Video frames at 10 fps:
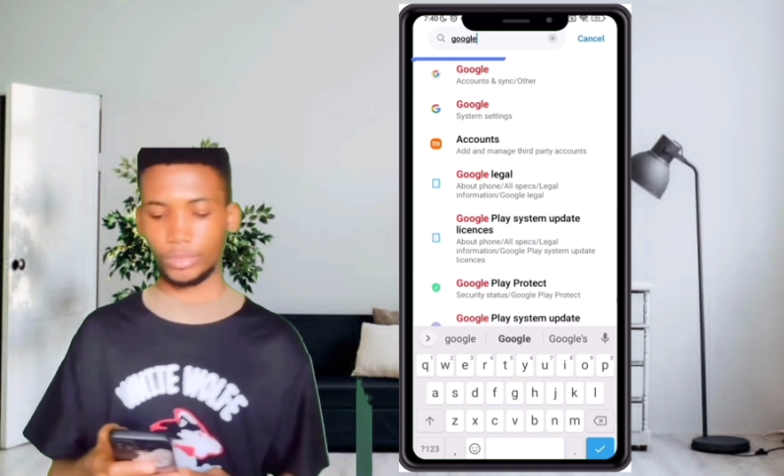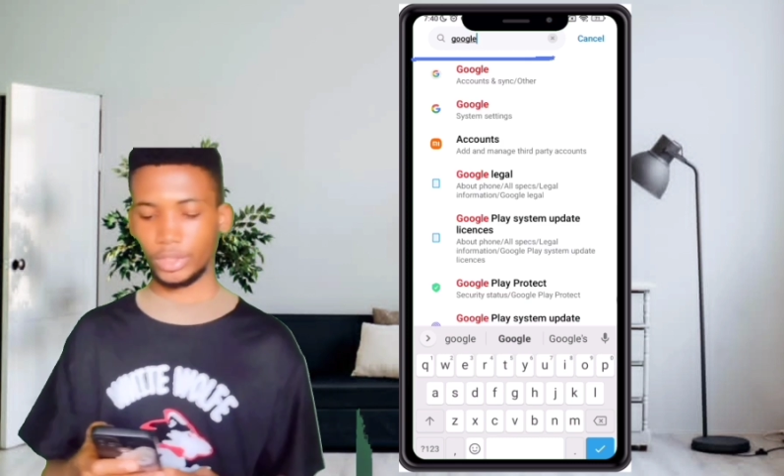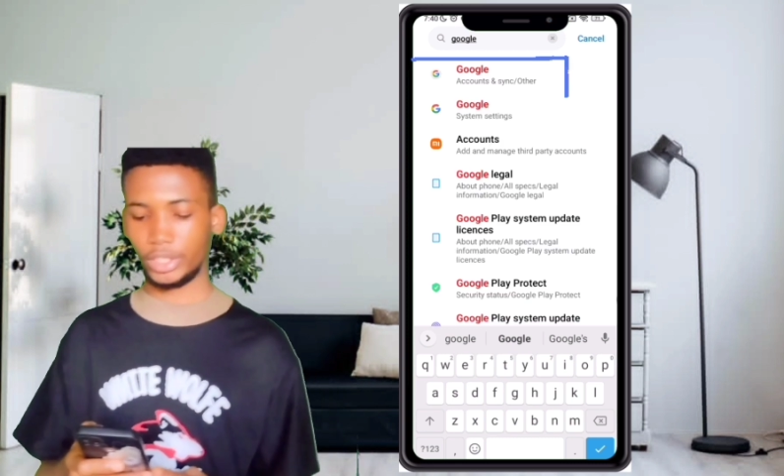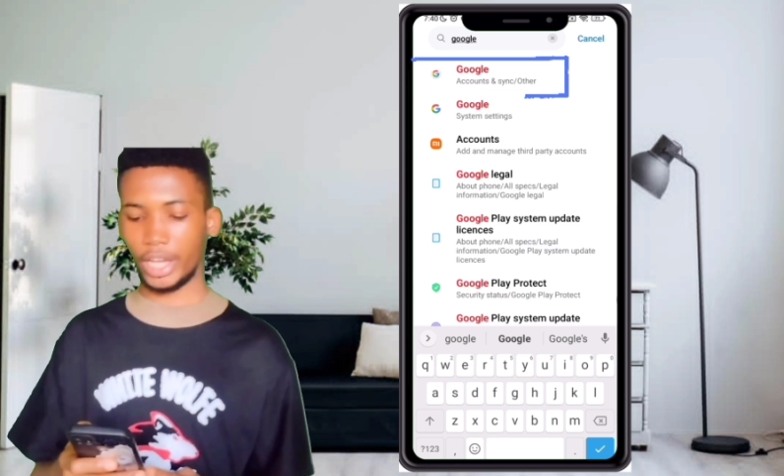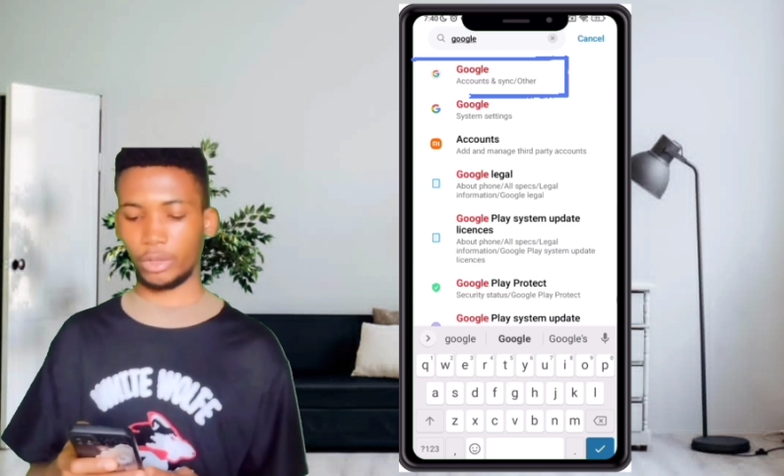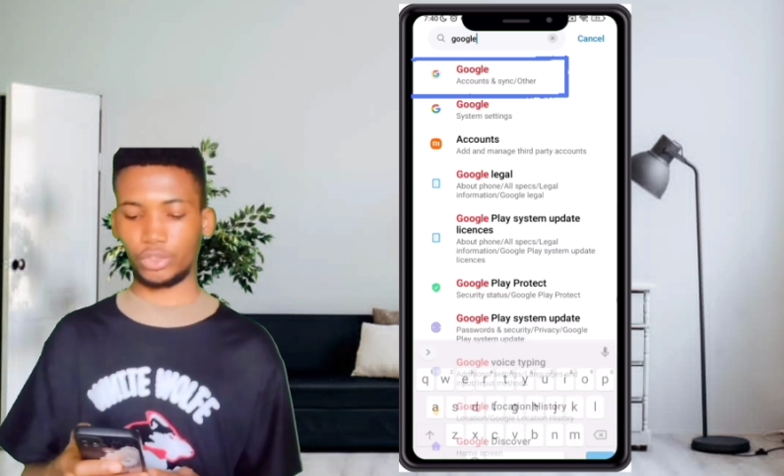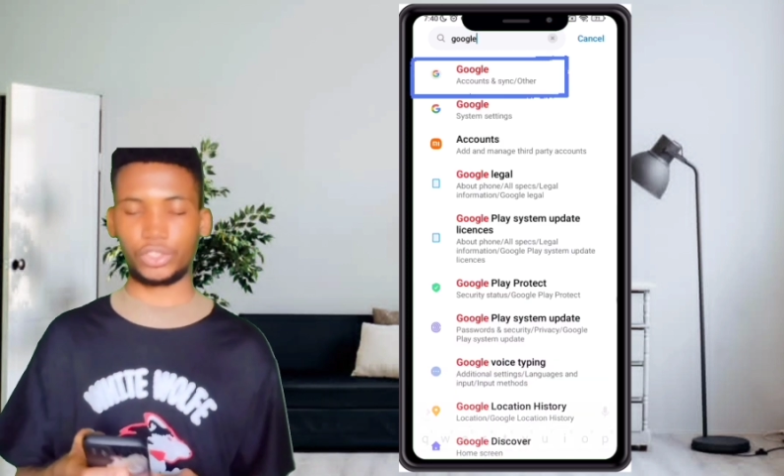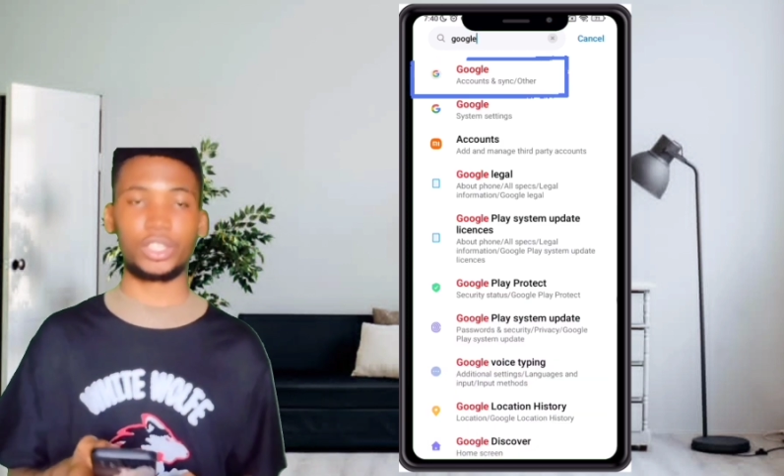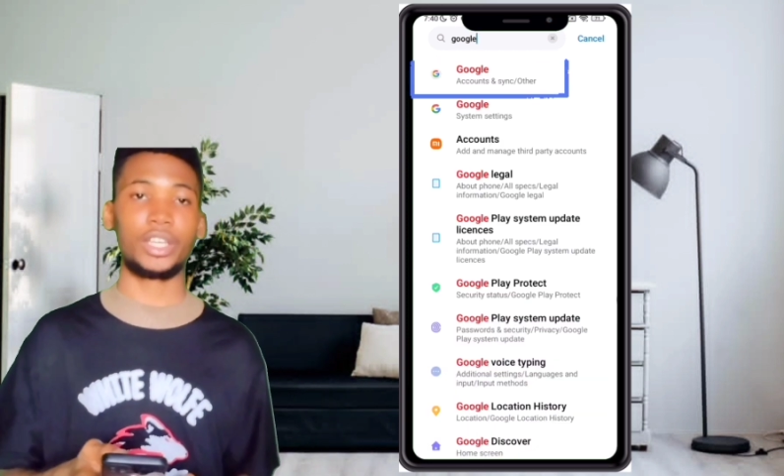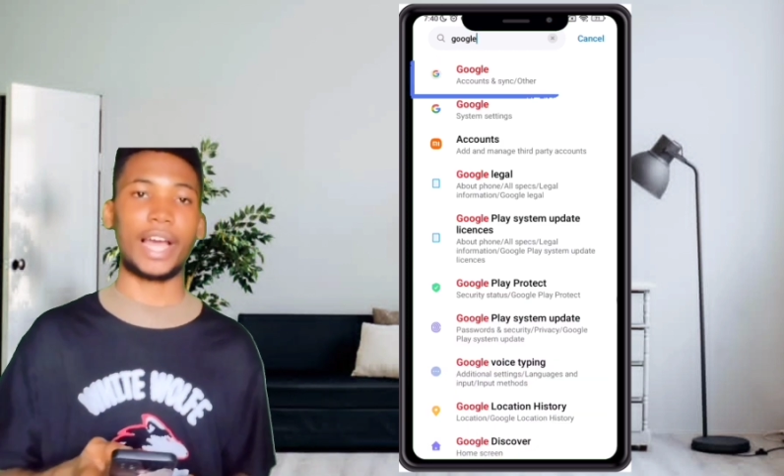Then you
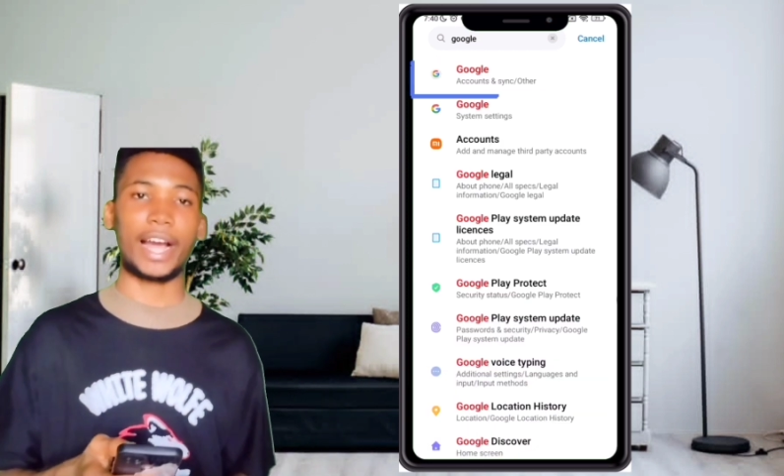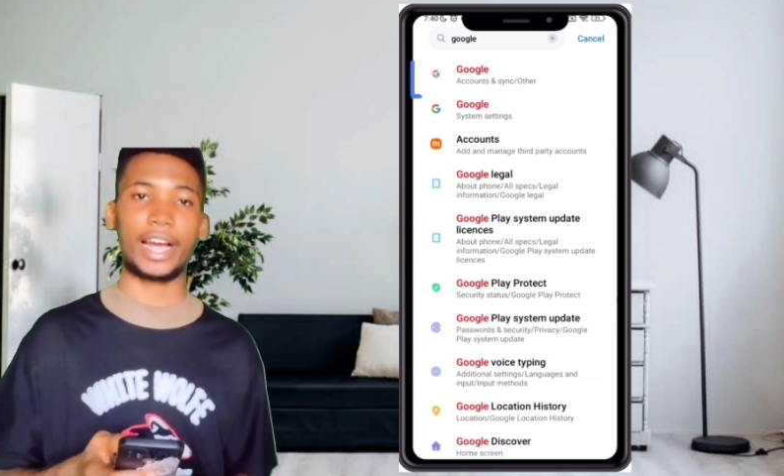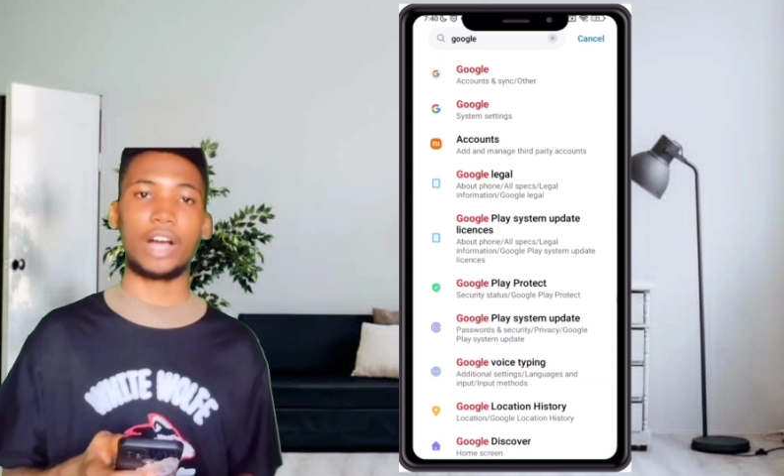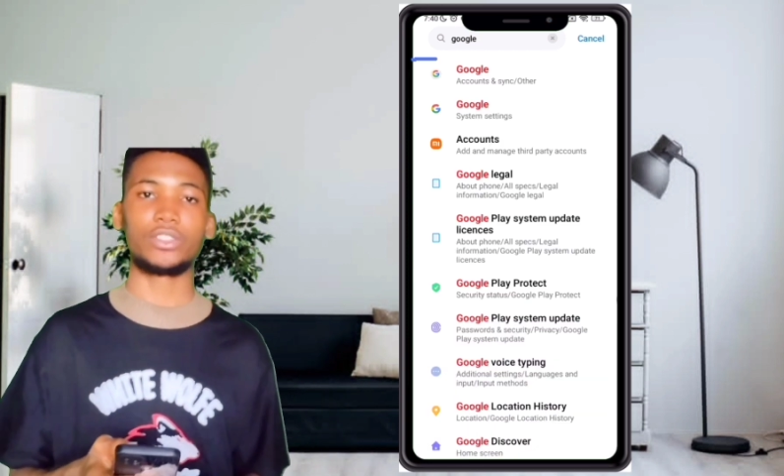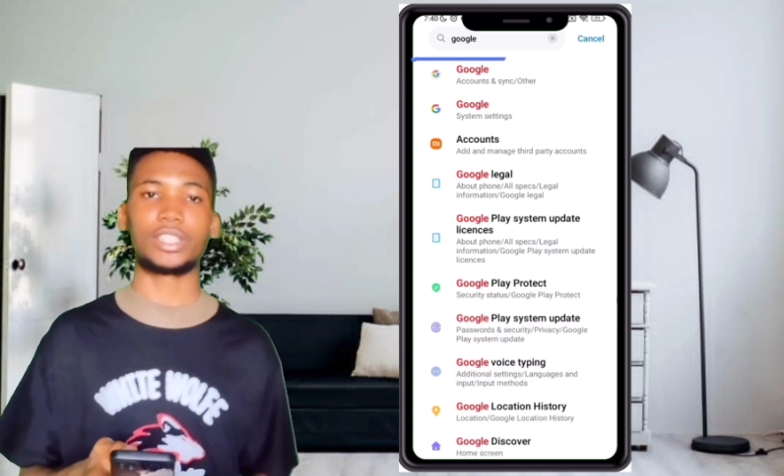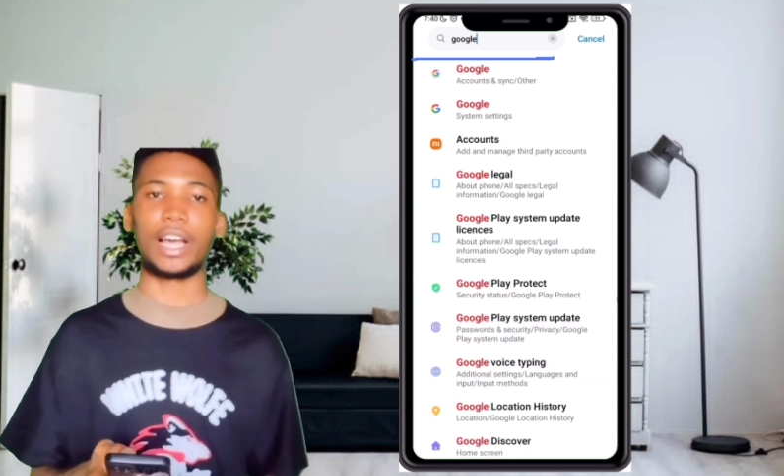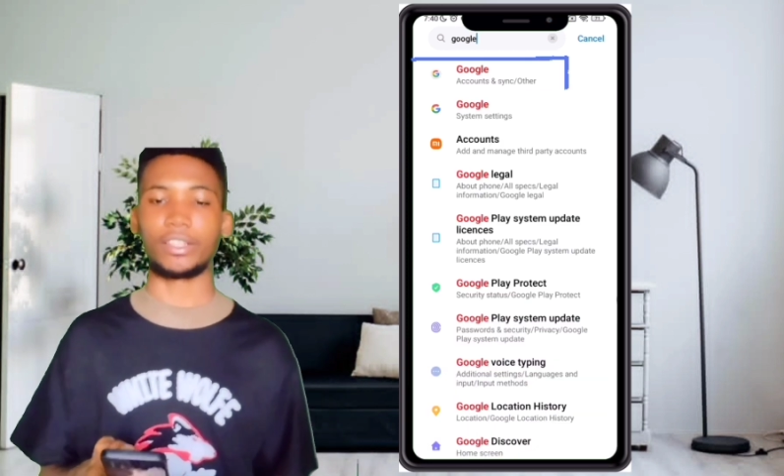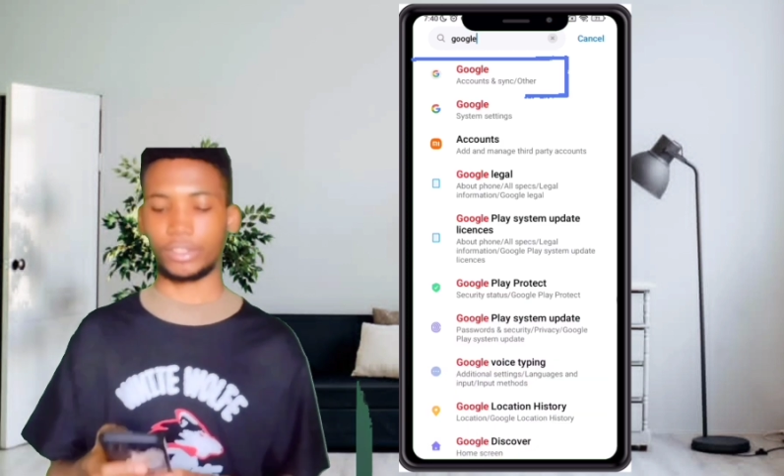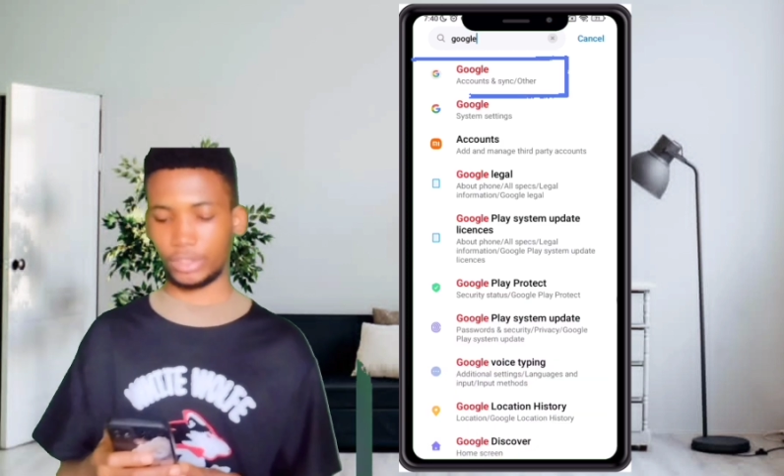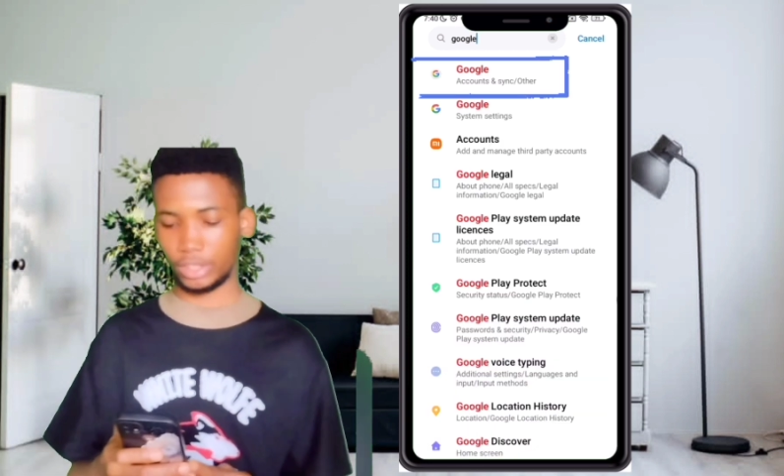see account
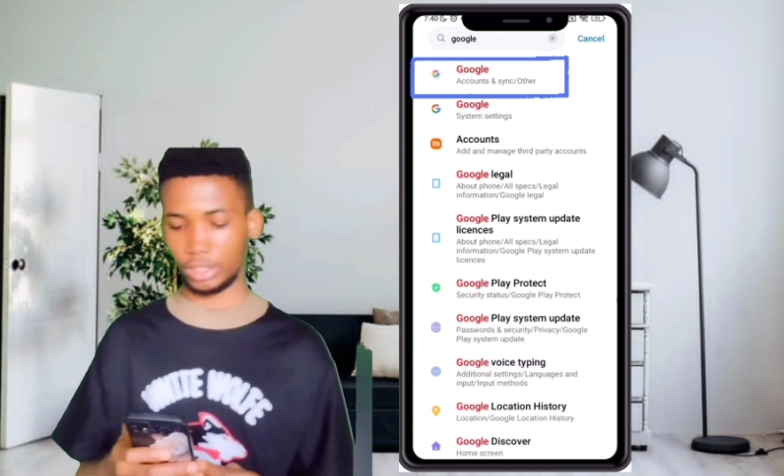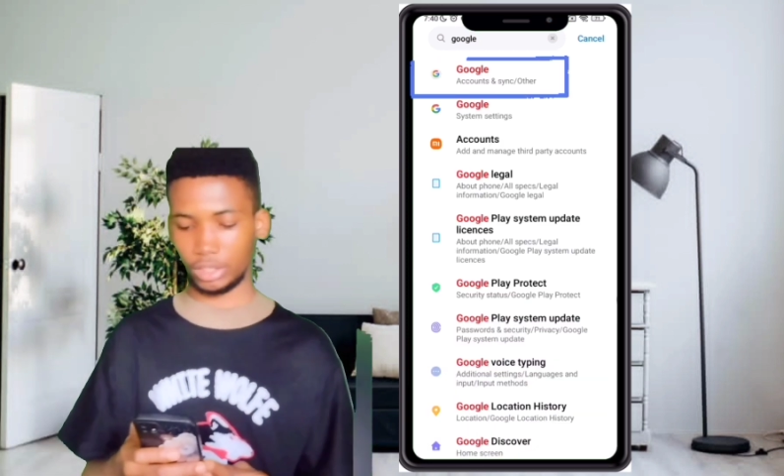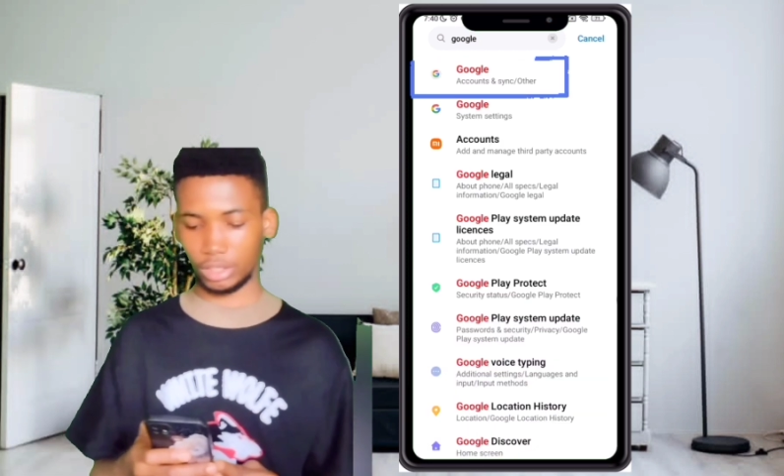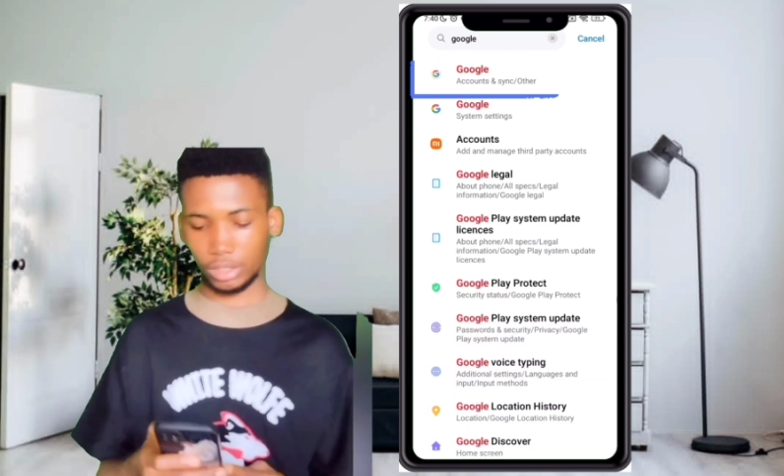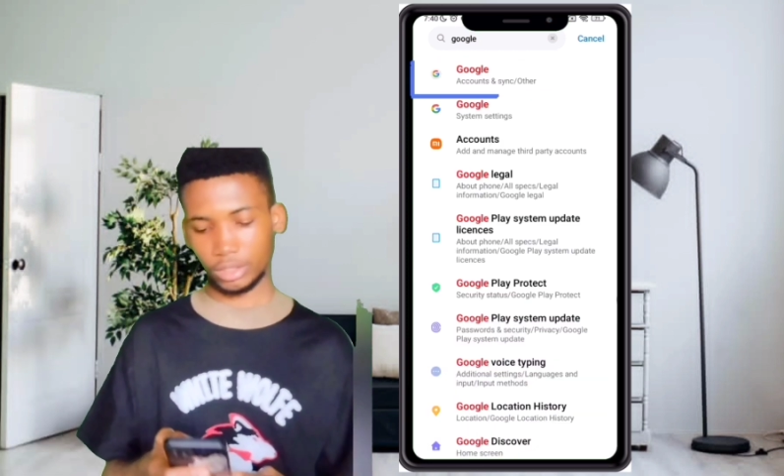and sync.